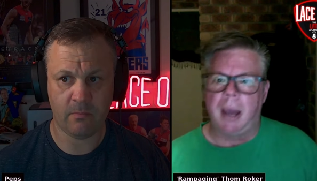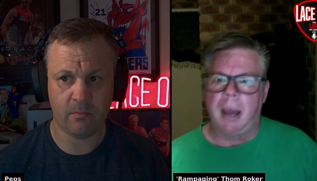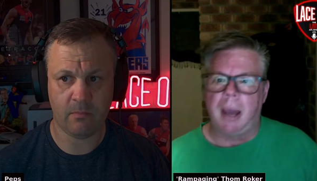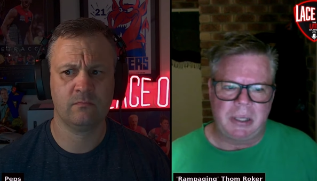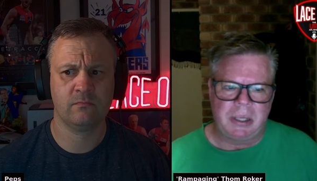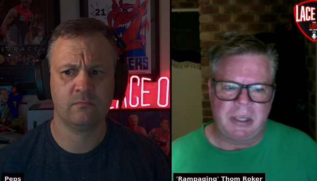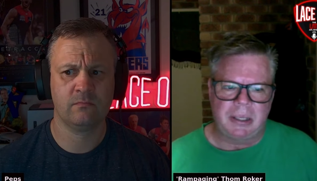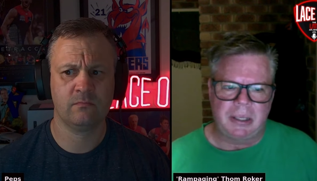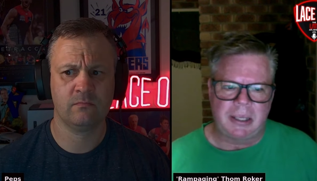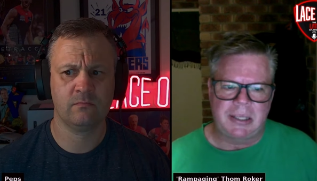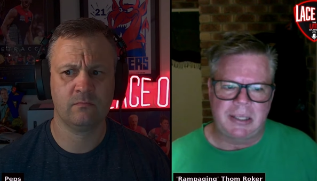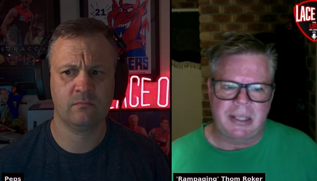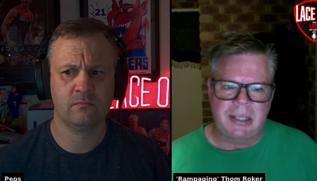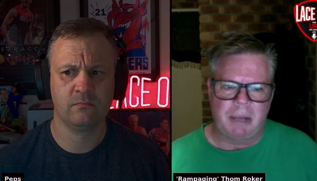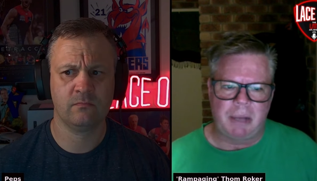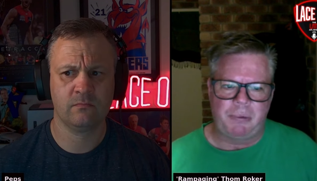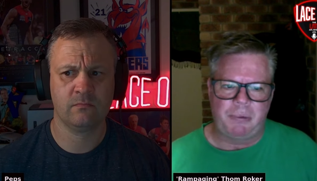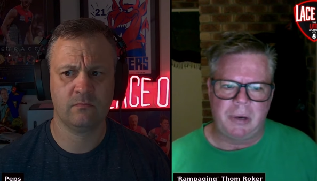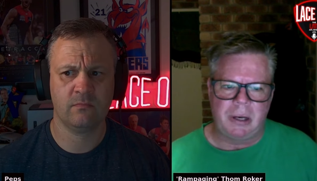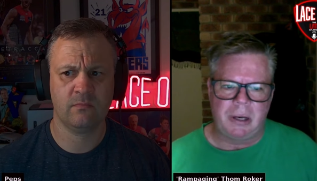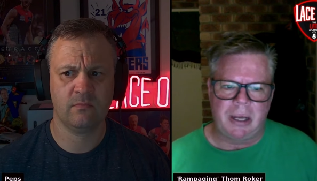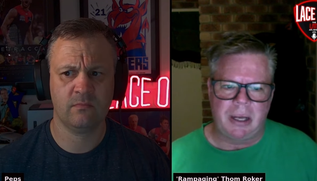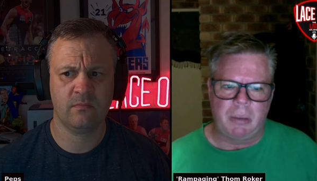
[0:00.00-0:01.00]
Speaker 1: that's
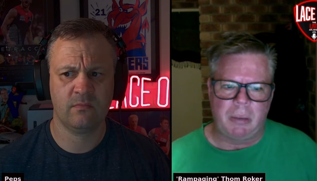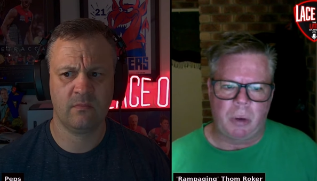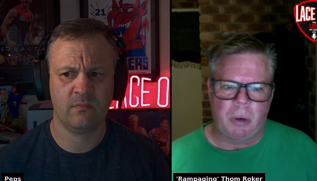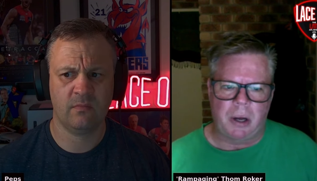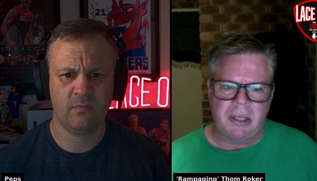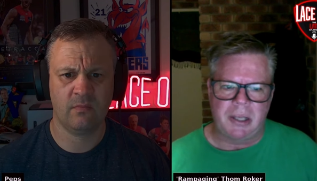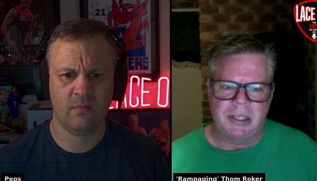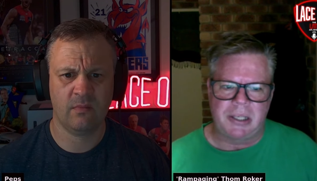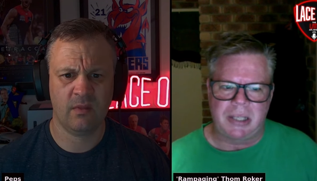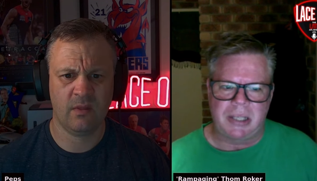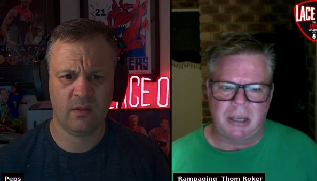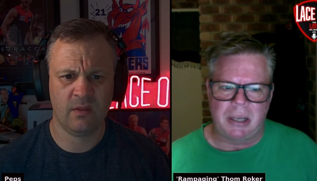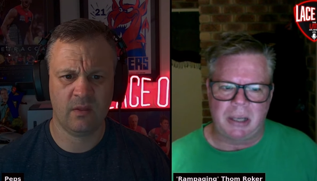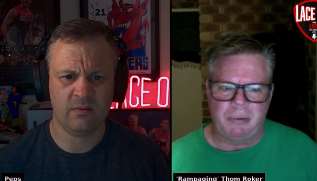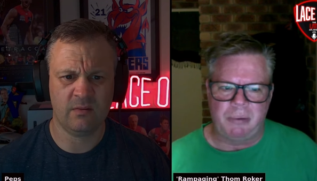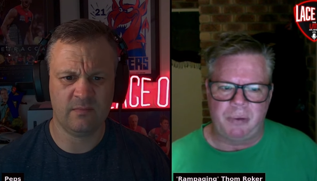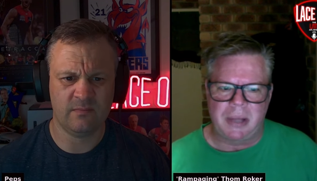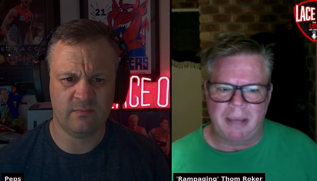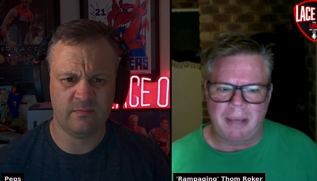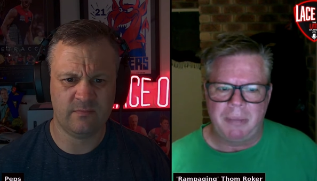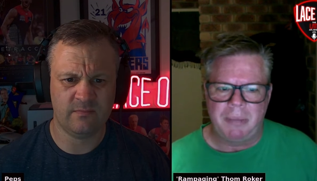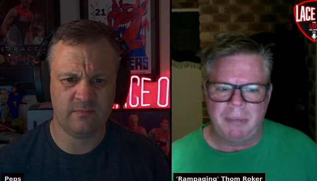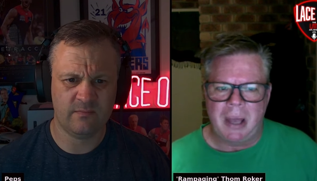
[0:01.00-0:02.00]
definitely what I see for
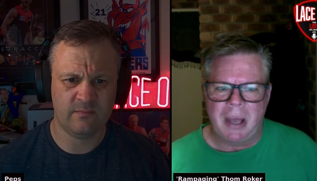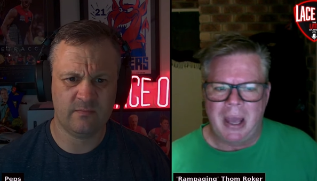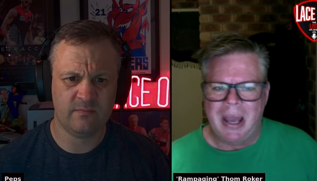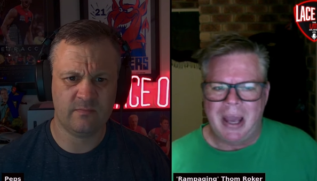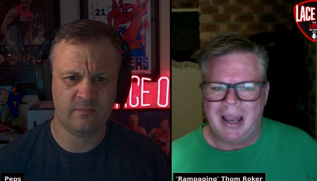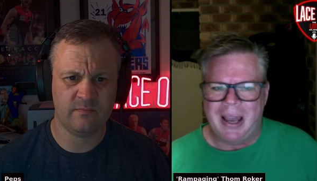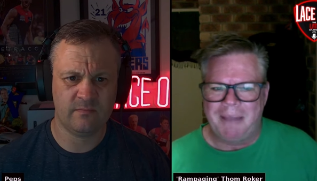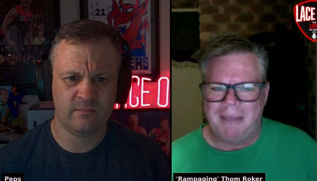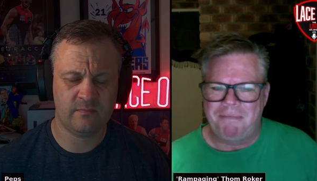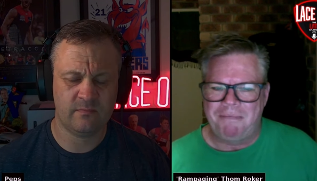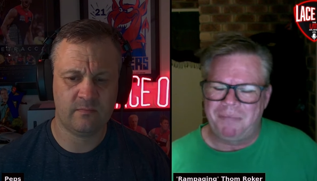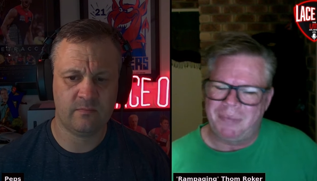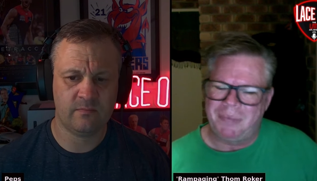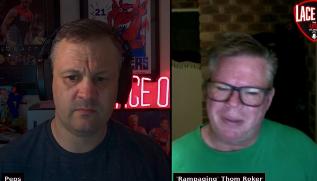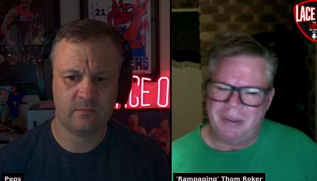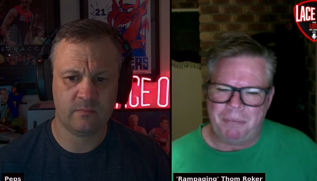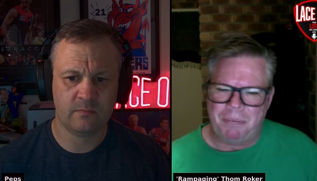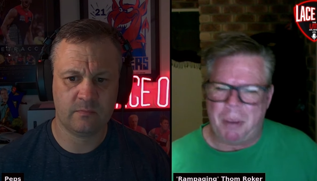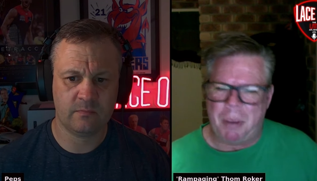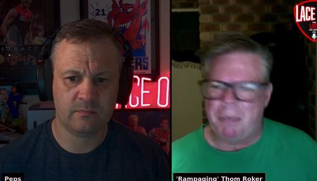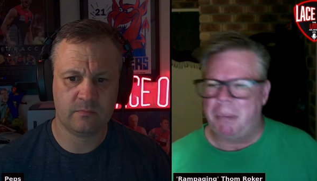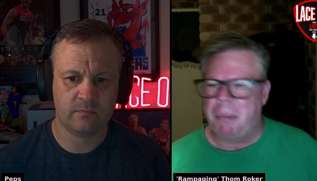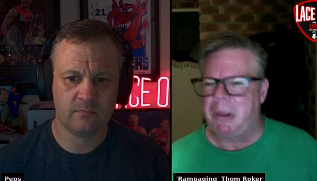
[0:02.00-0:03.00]
them.
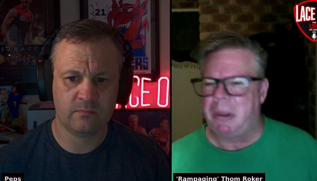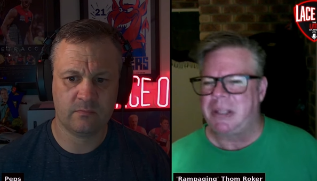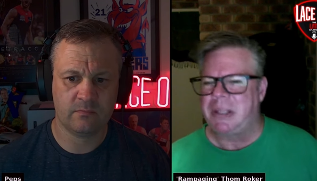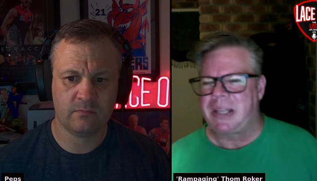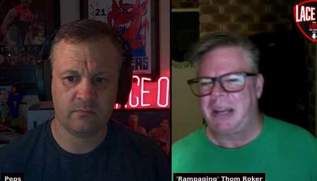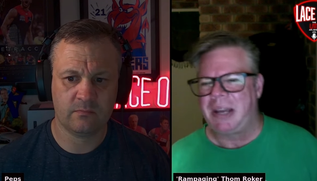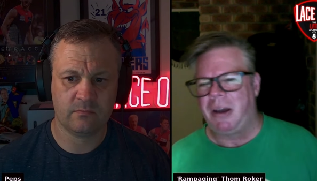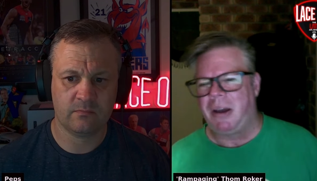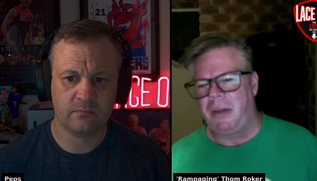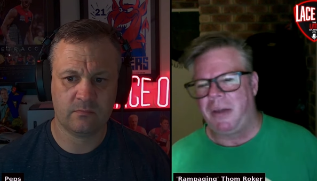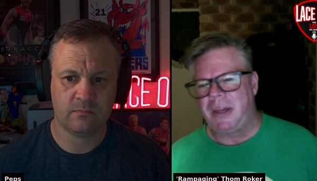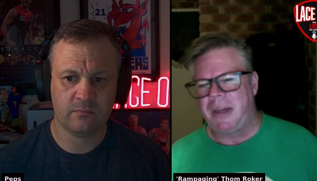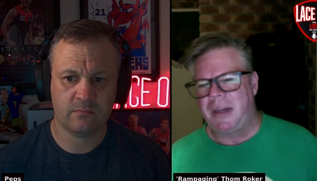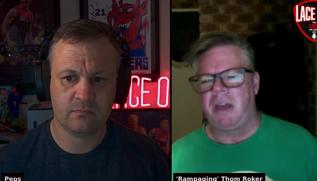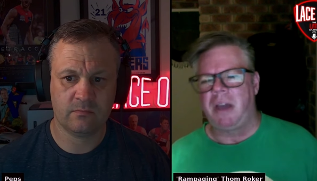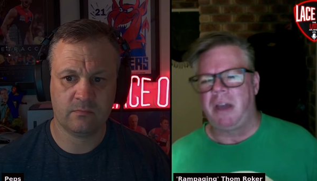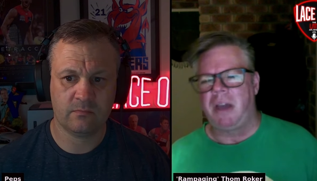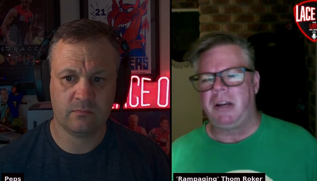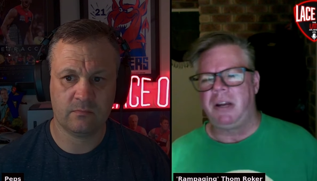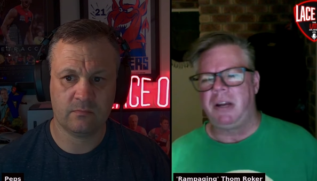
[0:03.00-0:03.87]
People might say, oh, they don't